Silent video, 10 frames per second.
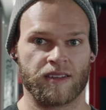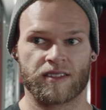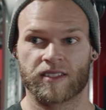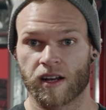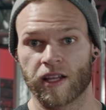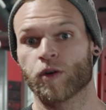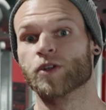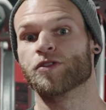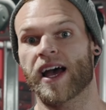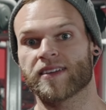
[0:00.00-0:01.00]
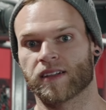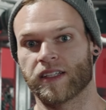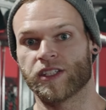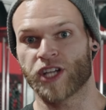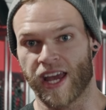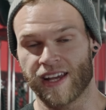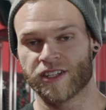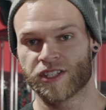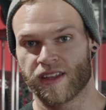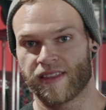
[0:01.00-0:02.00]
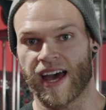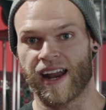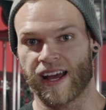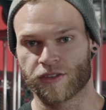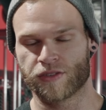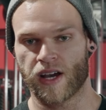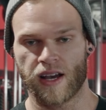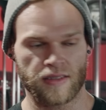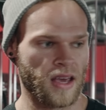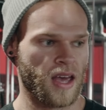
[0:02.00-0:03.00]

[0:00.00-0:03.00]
subtly or drastically change that exercise.